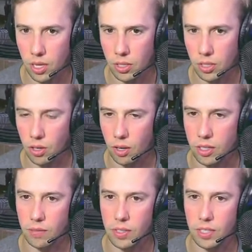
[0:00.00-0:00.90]
to the
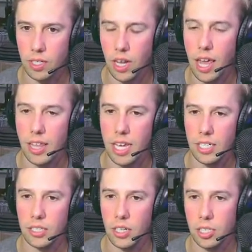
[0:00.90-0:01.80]
continent visit the
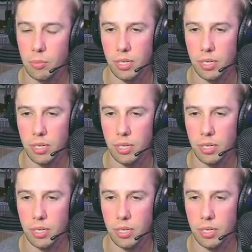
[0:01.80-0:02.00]
Antarctic